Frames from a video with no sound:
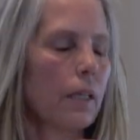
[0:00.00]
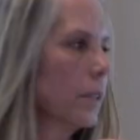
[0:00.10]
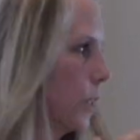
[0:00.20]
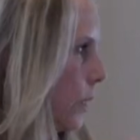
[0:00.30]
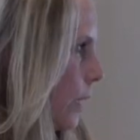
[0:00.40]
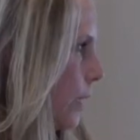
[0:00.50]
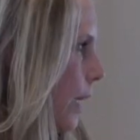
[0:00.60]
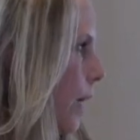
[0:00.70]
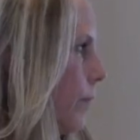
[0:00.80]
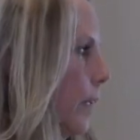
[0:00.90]
just as
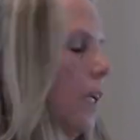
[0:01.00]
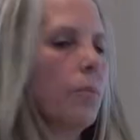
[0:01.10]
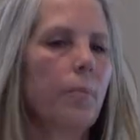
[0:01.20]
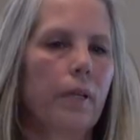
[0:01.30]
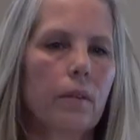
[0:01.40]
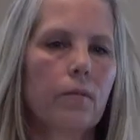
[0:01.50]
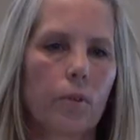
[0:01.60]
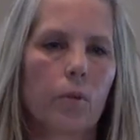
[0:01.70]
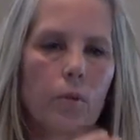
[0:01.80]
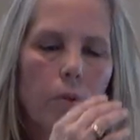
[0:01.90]
Kevin, have been
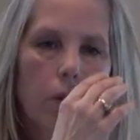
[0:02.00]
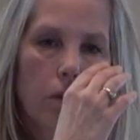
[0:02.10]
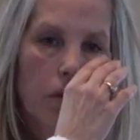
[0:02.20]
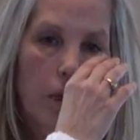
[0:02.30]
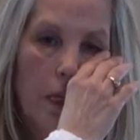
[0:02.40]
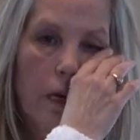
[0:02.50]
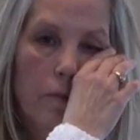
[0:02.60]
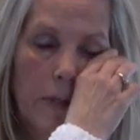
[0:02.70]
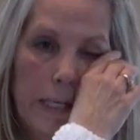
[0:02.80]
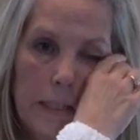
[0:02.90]
through
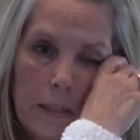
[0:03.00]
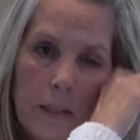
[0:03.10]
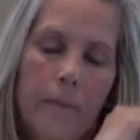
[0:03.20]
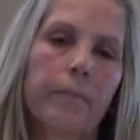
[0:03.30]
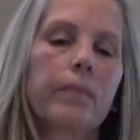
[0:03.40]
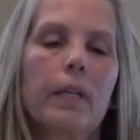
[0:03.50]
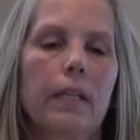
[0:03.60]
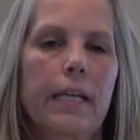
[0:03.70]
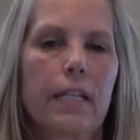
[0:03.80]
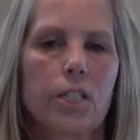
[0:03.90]
recovery and
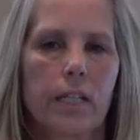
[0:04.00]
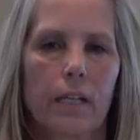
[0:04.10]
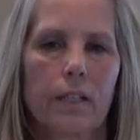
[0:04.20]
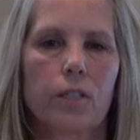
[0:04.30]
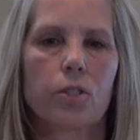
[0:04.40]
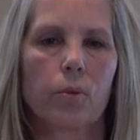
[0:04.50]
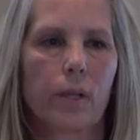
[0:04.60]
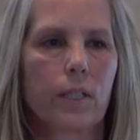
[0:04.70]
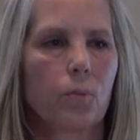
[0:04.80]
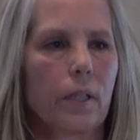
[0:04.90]
they can share their
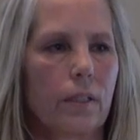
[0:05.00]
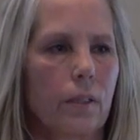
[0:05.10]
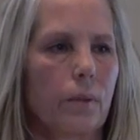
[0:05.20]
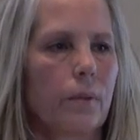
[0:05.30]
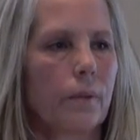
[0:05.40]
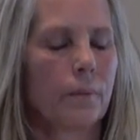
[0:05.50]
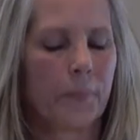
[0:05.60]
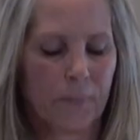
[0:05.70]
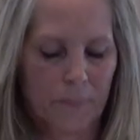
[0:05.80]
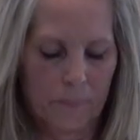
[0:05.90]
stories with you.
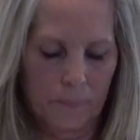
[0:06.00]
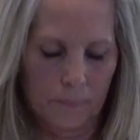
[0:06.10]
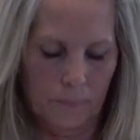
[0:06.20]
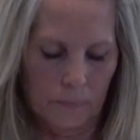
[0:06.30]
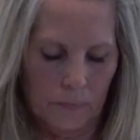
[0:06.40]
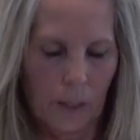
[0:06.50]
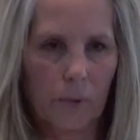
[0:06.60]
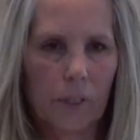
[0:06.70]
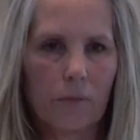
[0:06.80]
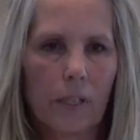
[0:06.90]
They
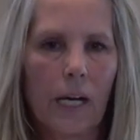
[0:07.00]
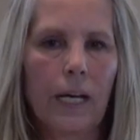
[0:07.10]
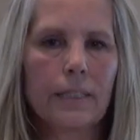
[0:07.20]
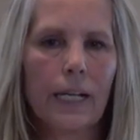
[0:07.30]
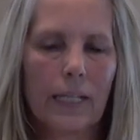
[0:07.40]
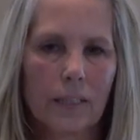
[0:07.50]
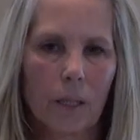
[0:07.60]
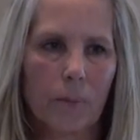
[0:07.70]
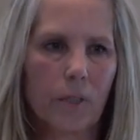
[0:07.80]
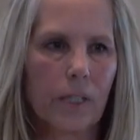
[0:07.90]
will give you contact
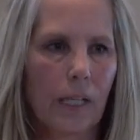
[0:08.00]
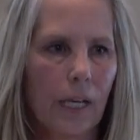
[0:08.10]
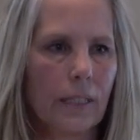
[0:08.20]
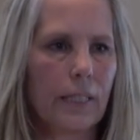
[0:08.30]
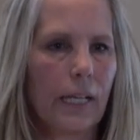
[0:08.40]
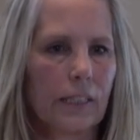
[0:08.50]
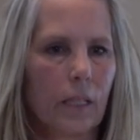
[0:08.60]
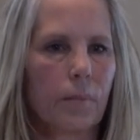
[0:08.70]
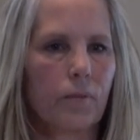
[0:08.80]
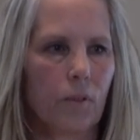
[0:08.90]
numbers to contact
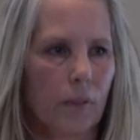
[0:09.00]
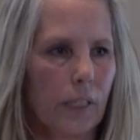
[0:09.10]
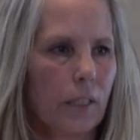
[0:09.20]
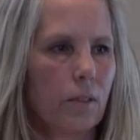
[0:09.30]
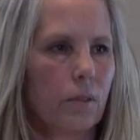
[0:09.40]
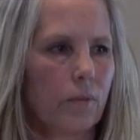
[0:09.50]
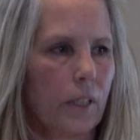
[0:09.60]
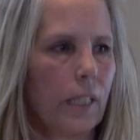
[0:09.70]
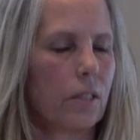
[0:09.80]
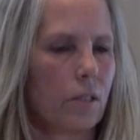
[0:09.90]
them if you need to, if you
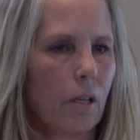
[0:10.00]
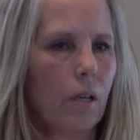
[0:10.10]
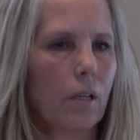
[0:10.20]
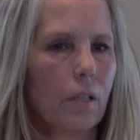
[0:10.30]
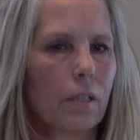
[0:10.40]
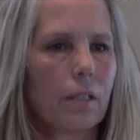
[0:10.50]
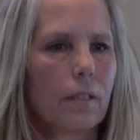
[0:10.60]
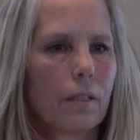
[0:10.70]
need to talk.